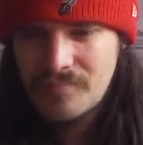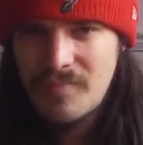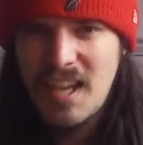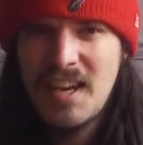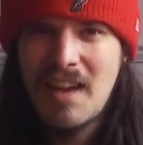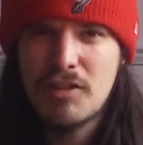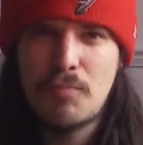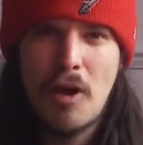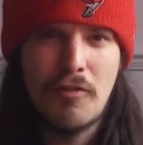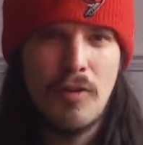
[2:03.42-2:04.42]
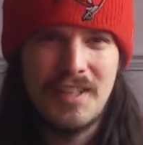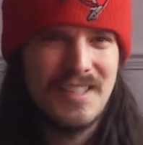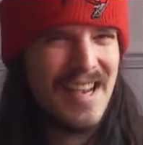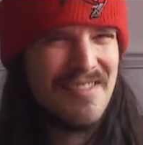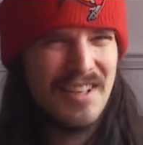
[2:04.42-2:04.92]
And the other spot I've got is
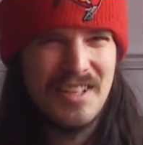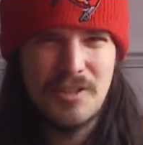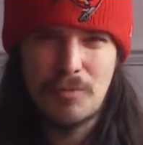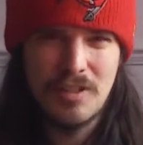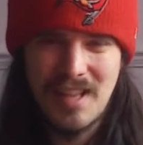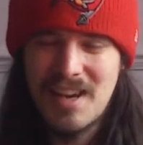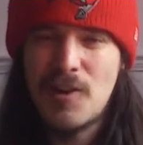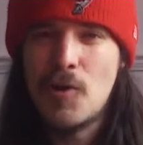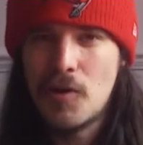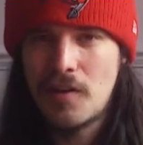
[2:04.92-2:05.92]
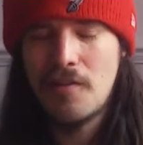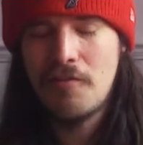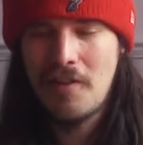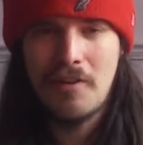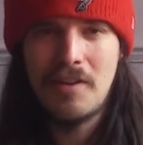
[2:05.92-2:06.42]
safety, just because they look
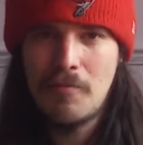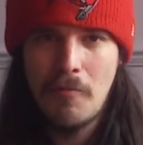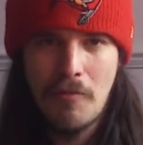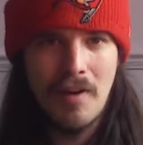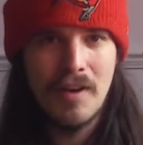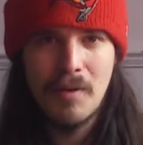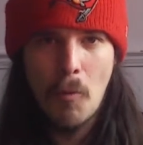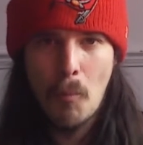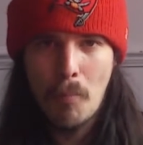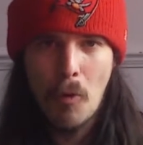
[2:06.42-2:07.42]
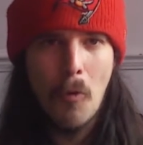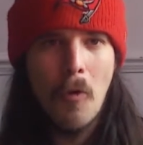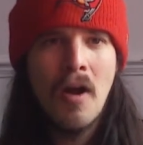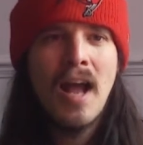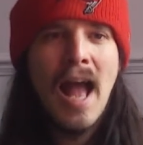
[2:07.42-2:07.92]
very, very poor
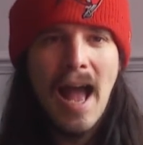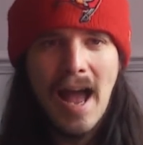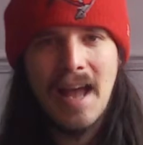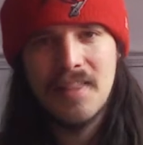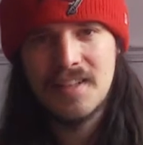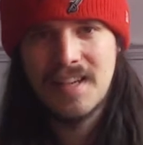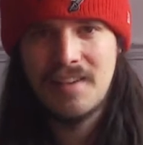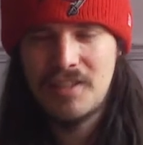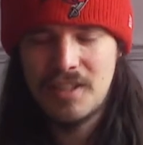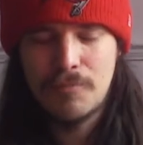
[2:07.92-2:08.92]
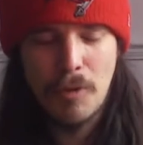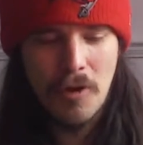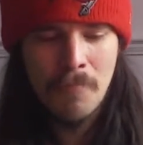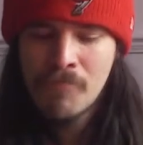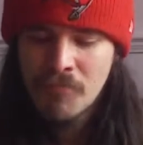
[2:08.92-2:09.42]
at the safety
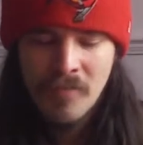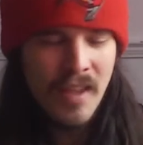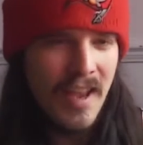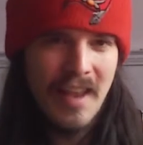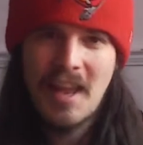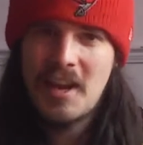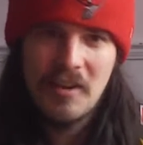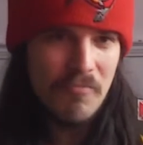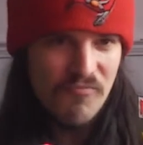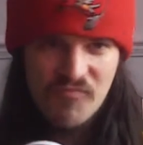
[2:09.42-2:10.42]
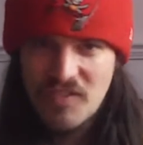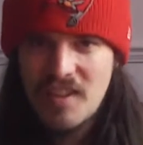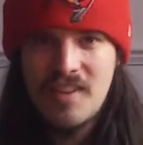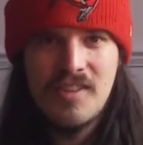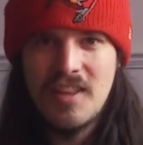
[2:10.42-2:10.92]
spot. Again,
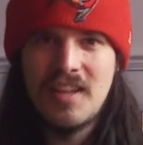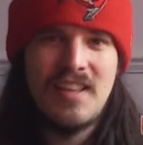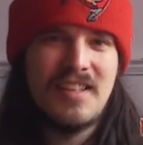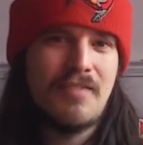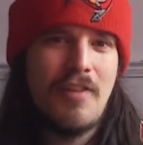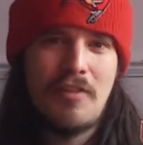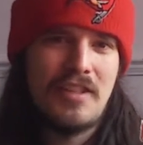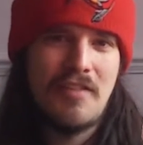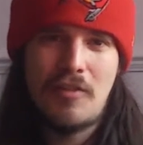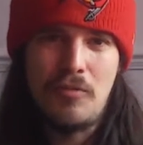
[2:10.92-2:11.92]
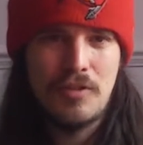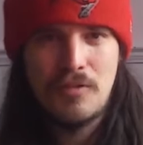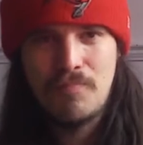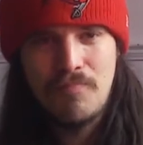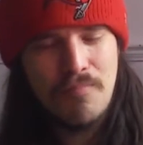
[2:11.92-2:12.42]
it's very difficult
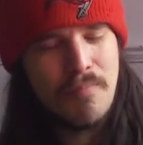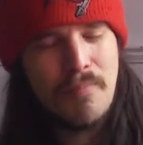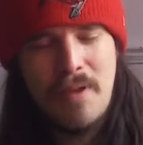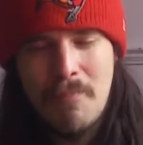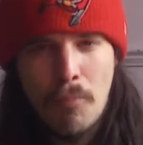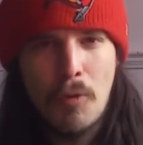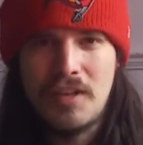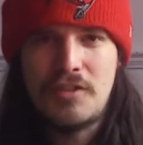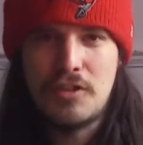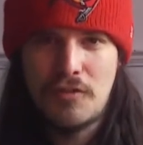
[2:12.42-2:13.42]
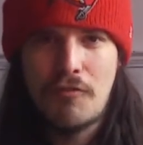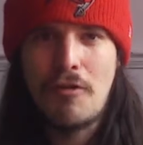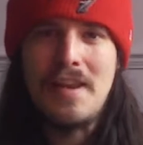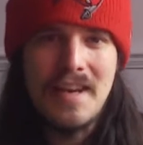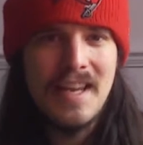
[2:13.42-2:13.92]
to pinpoint just
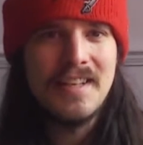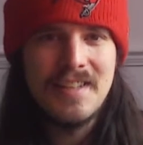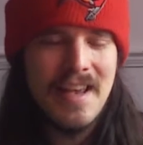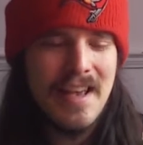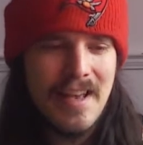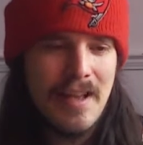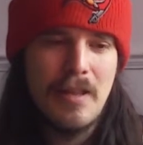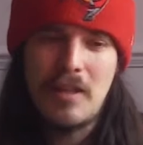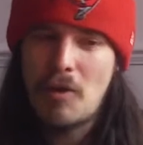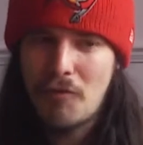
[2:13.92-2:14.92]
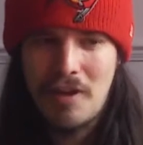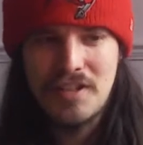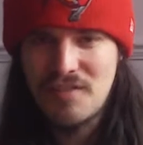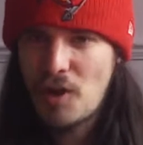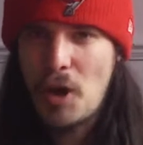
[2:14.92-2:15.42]
3 needs here. The
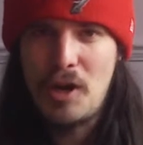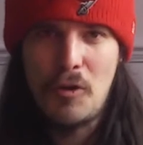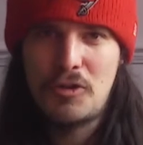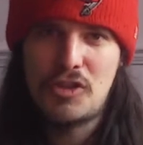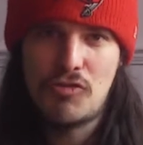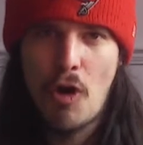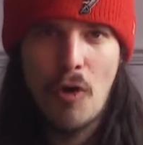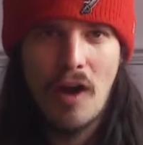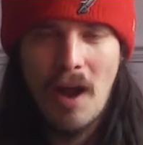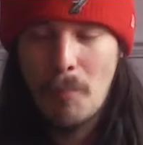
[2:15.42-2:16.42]
offensive line looks strong.